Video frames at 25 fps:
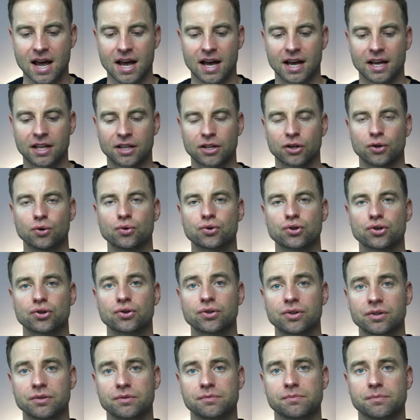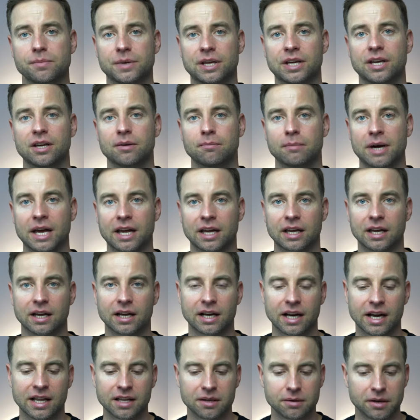and you shouldn't be
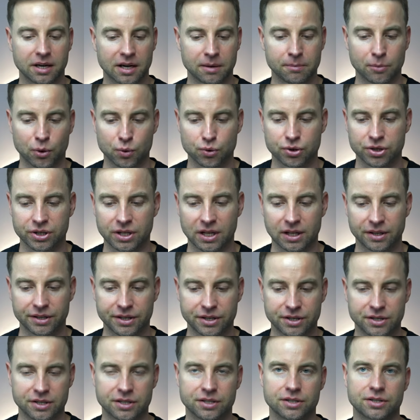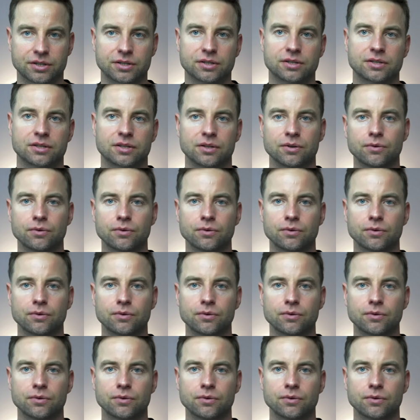making any emotional decisions.